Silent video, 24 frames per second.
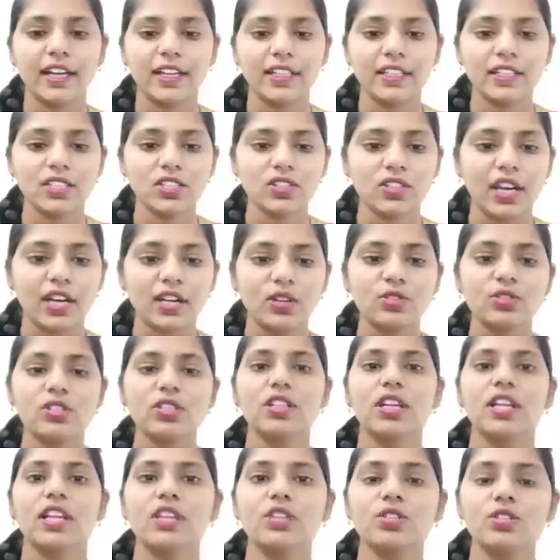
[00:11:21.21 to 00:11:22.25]
and let us try to
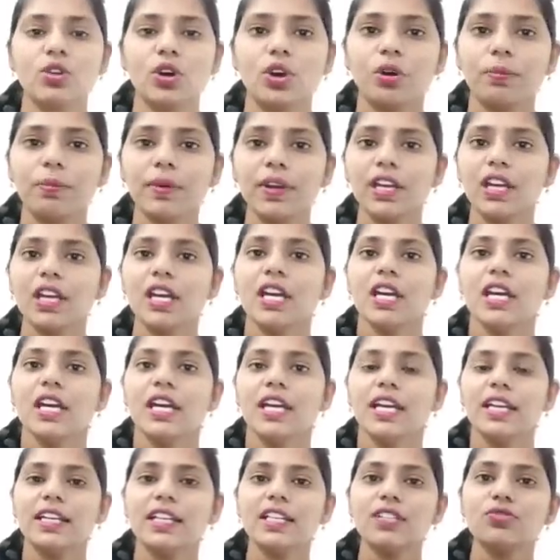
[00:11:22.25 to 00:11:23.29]
see next topic
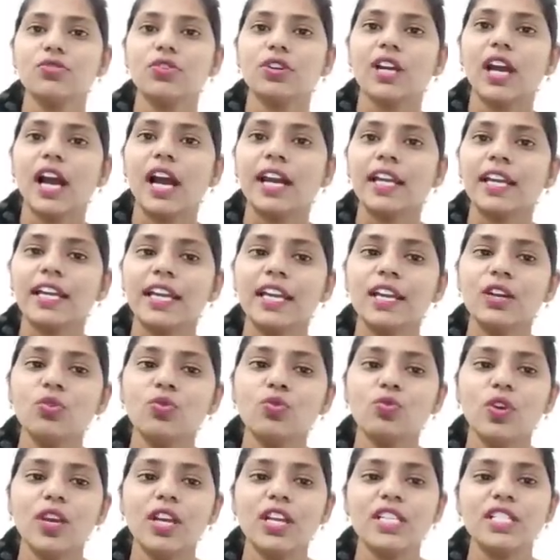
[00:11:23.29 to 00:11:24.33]
it is regarding
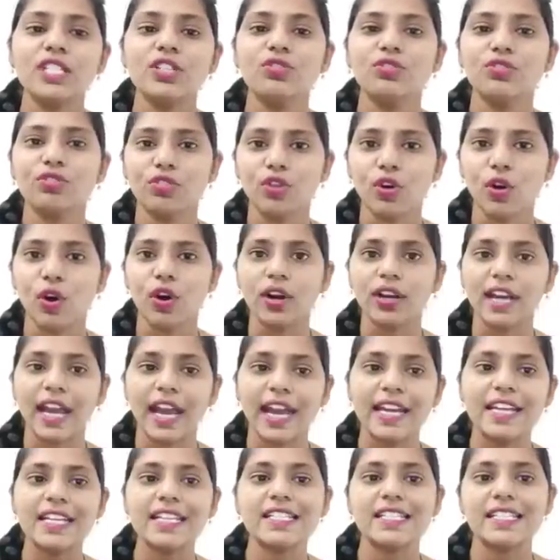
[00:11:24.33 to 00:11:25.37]
invasive frog
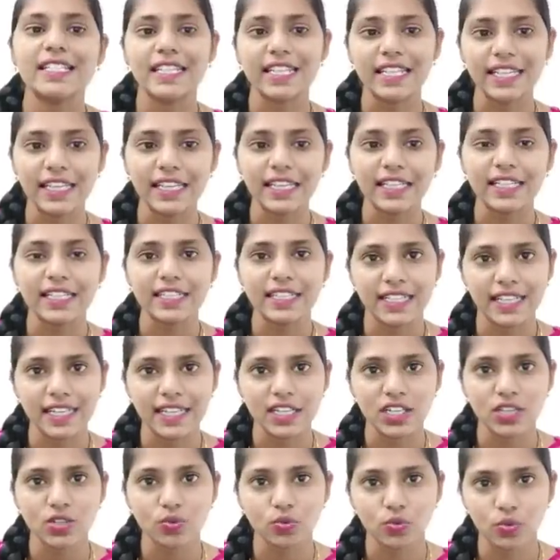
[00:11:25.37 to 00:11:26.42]
and snake
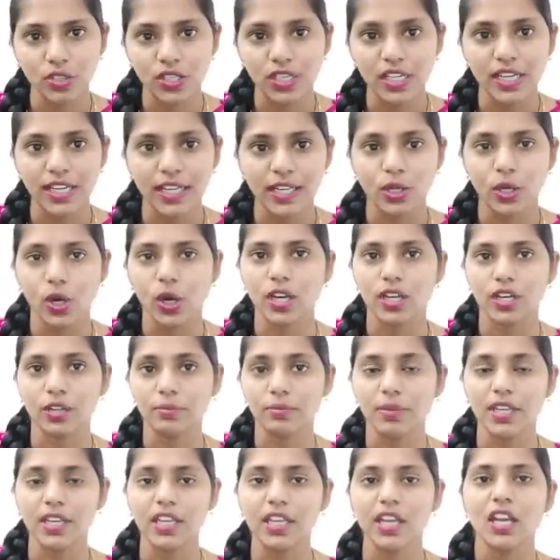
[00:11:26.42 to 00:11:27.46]
dent world
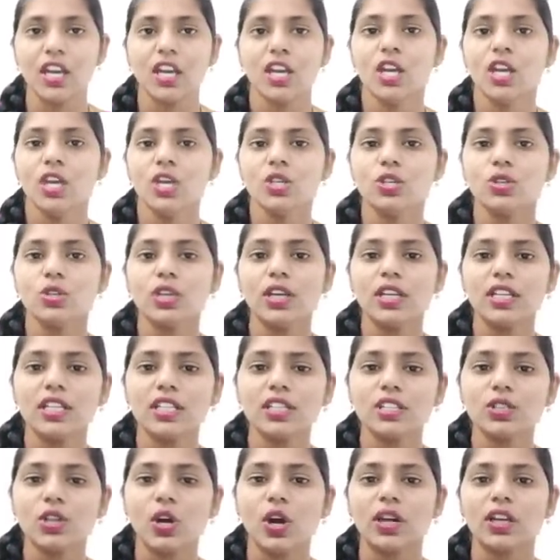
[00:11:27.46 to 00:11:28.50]
economy so it
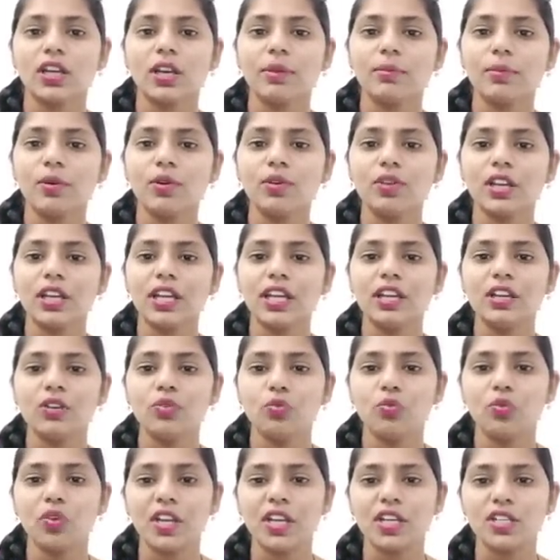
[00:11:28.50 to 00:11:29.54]
is talking about
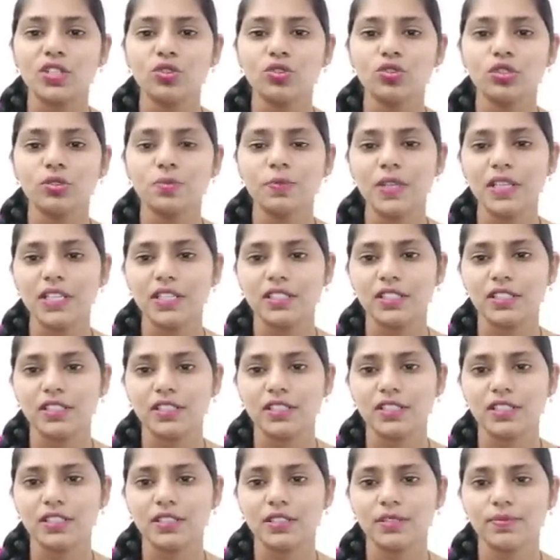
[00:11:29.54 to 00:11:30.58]
invasive
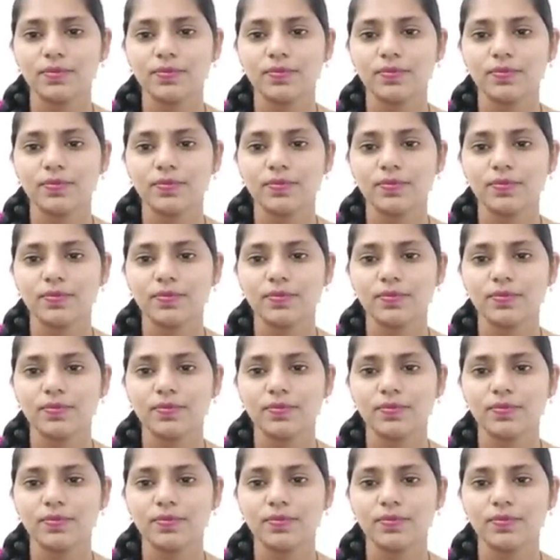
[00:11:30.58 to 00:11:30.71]
species